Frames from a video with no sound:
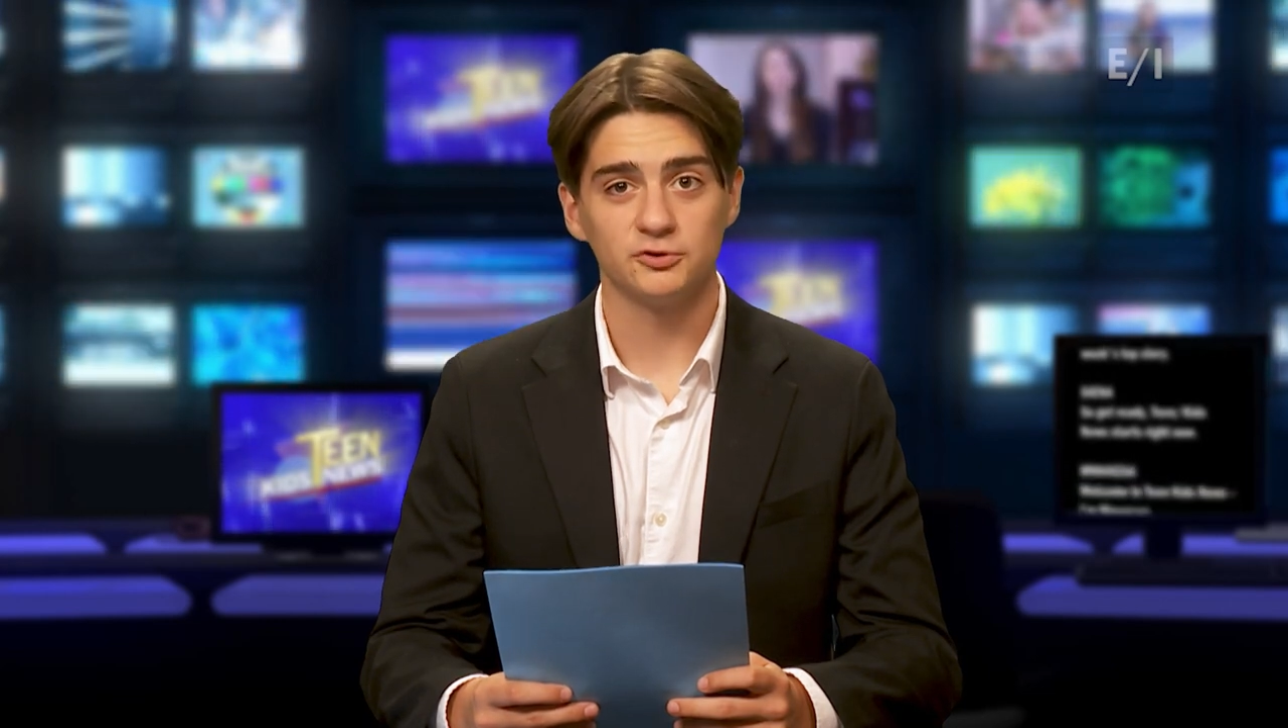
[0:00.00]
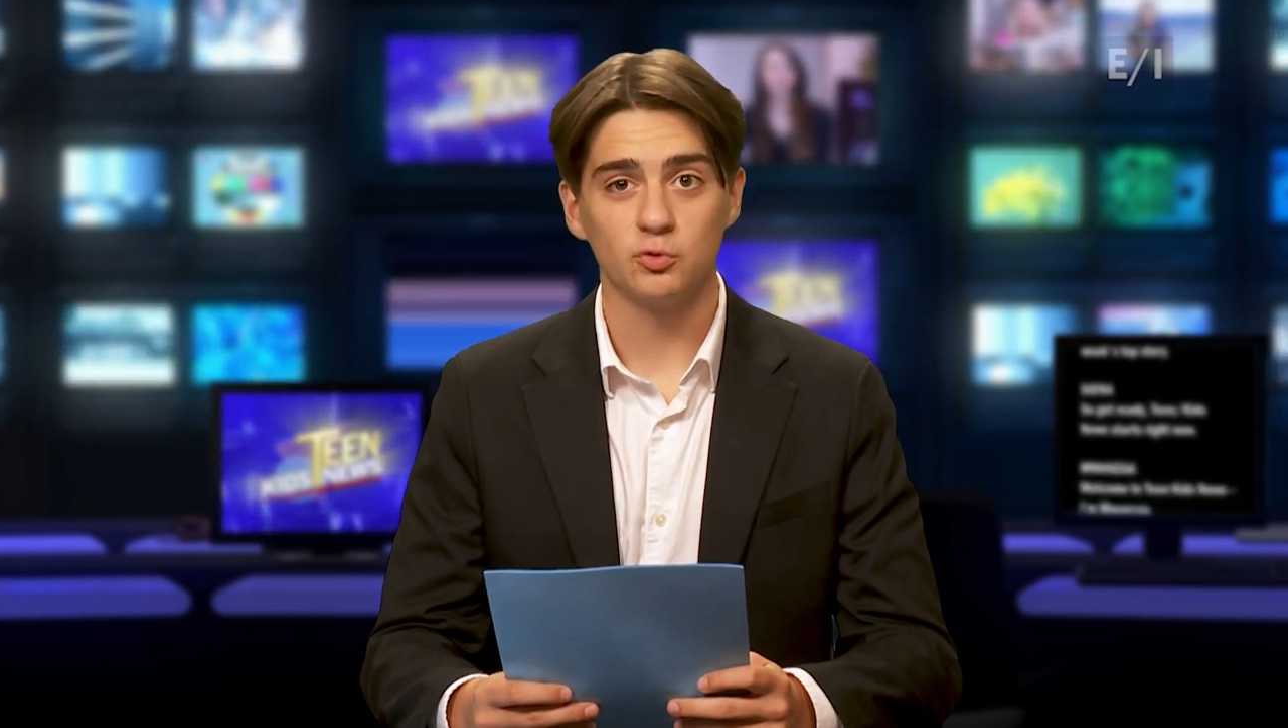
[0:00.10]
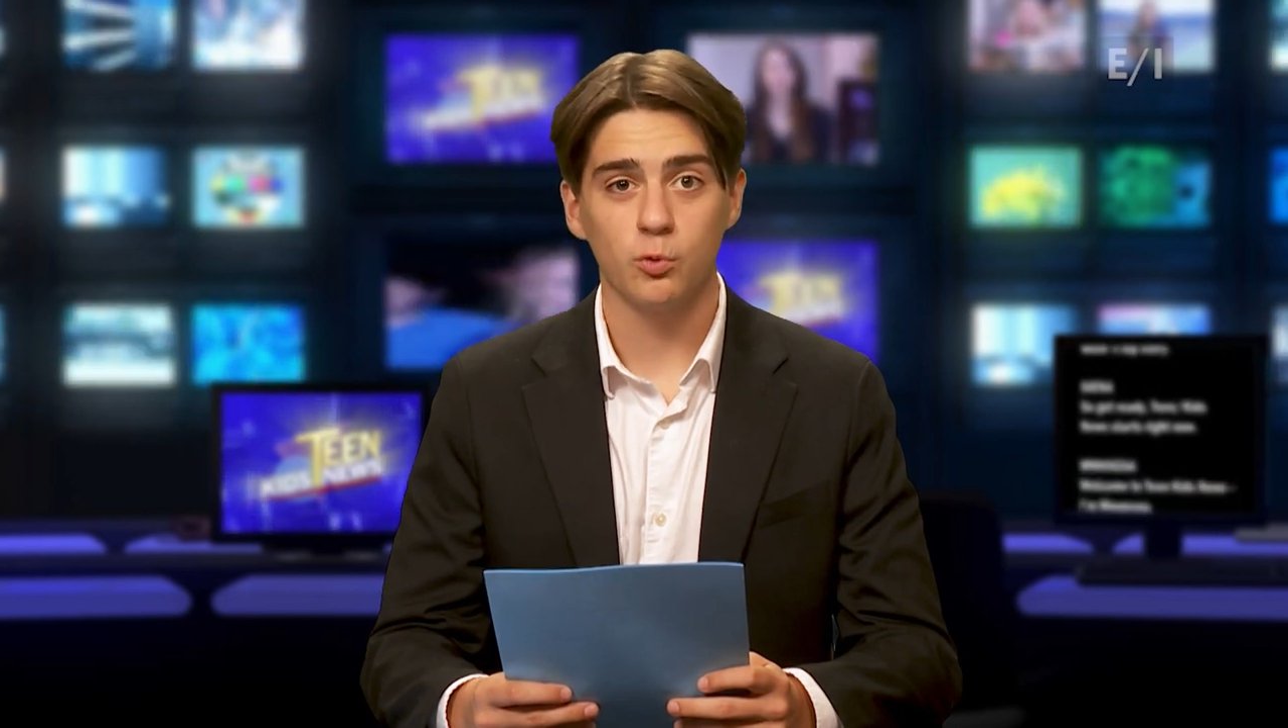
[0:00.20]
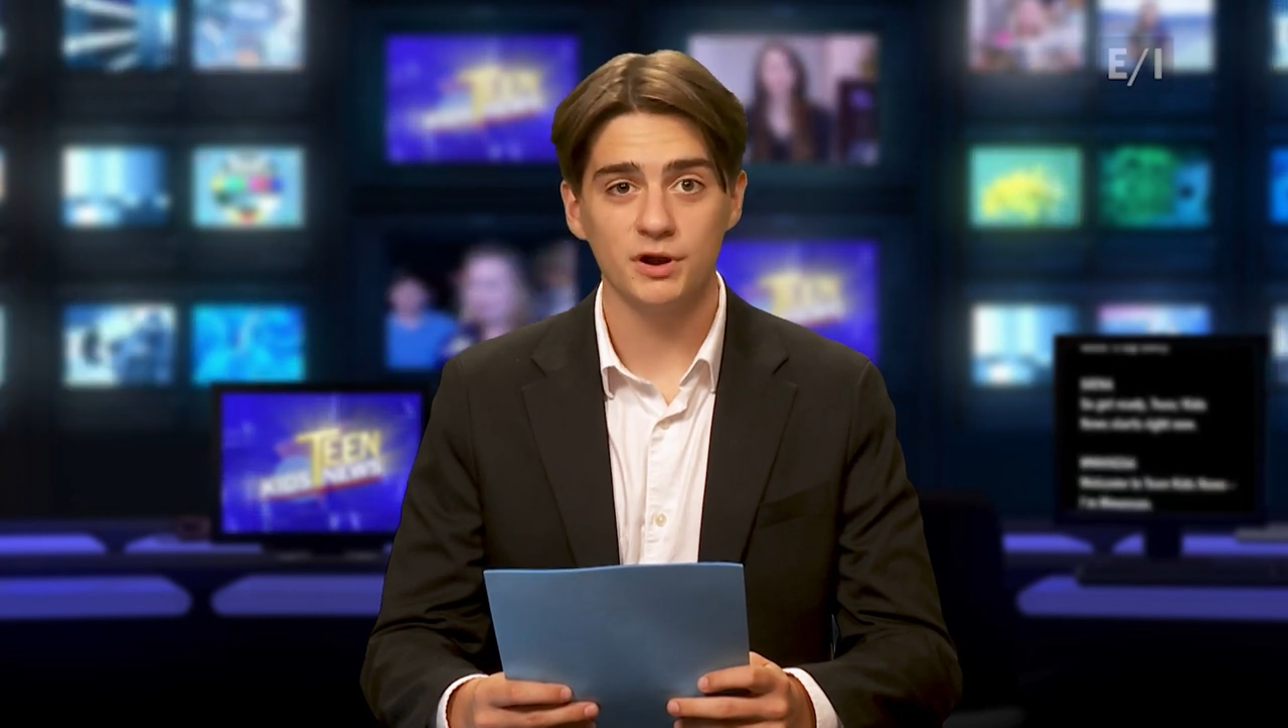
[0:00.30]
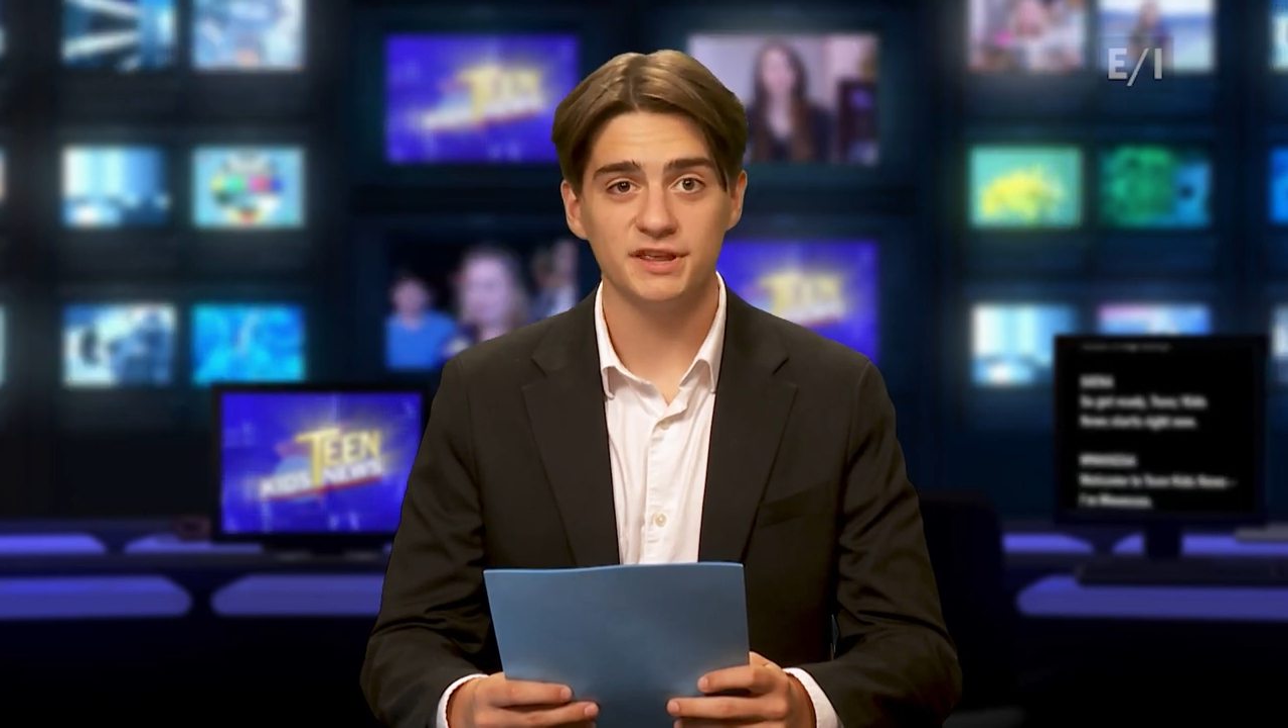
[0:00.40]

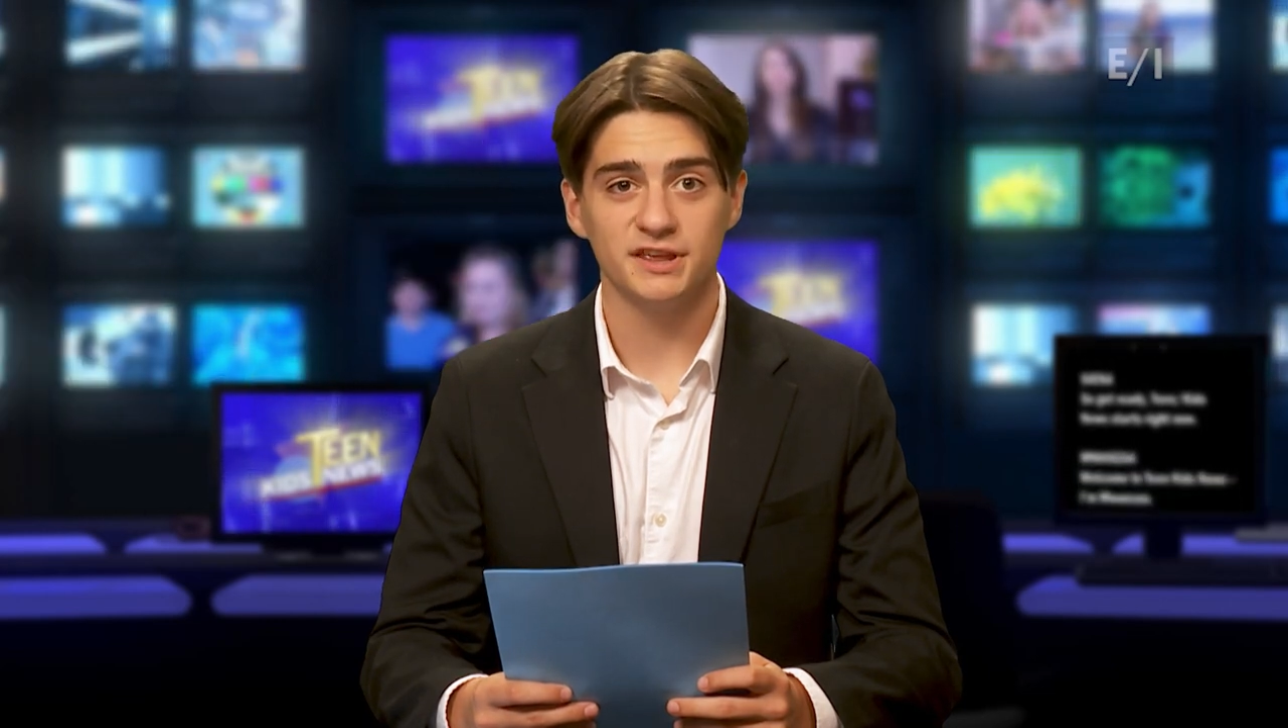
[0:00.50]
20